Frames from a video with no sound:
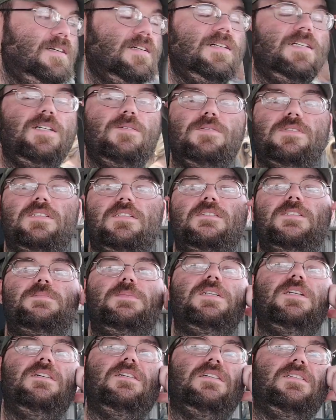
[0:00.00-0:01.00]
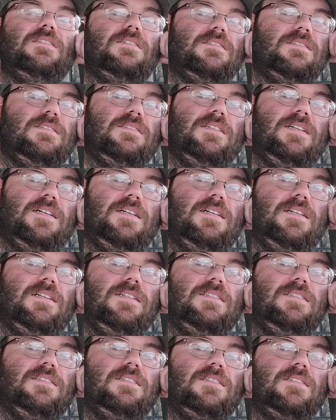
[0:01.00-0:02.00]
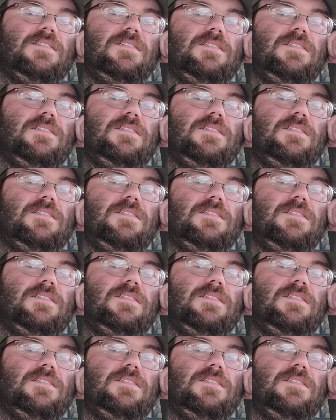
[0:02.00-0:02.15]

It was an experience, and